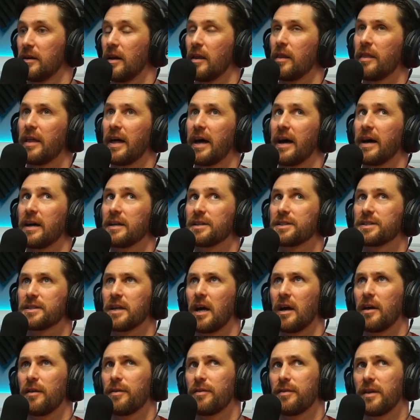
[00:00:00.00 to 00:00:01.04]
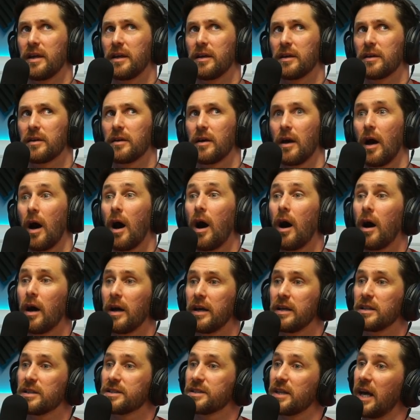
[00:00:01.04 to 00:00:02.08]
that I think
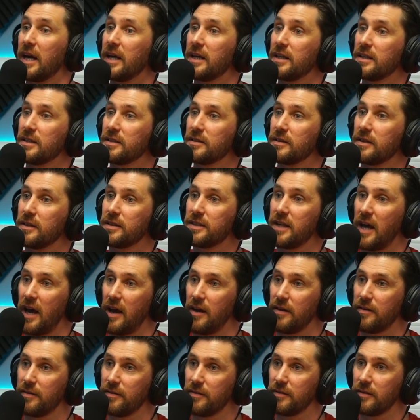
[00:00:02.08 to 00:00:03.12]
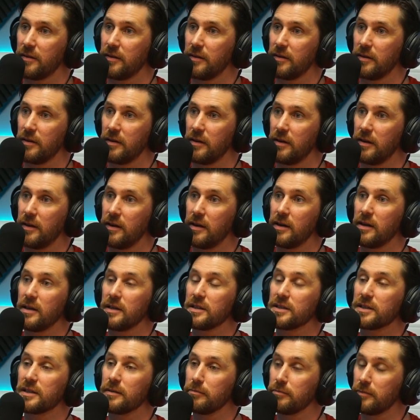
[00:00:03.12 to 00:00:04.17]
heights and death
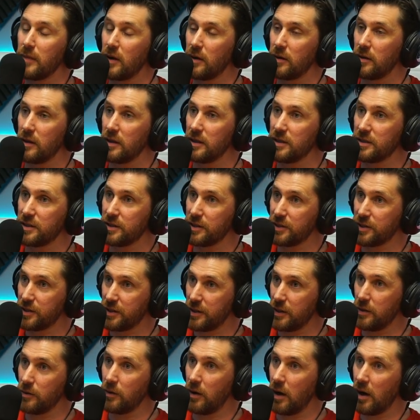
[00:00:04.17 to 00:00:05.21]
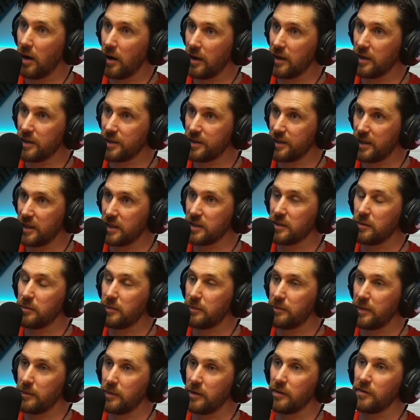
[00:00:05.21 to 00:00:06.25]
is the is the two highest things
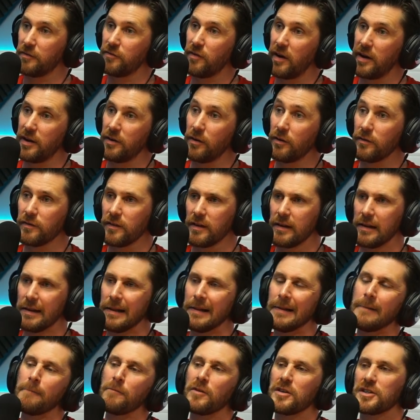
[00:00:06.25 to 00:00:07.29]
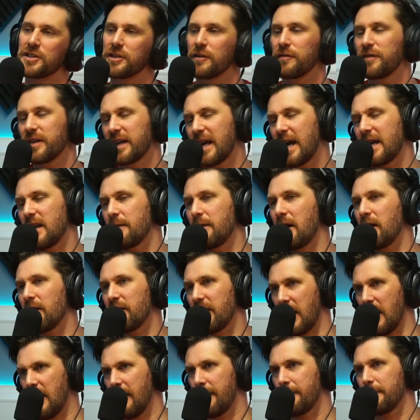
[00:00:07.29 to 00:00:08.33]
that people are afraid of. So forgetting about
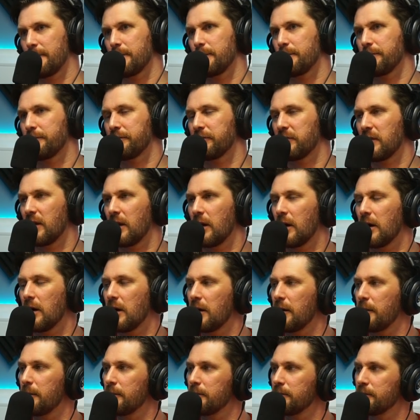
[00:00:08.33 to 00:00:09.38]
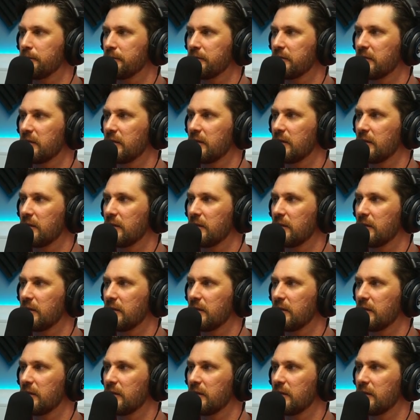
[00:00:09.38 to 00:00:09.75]
that, um,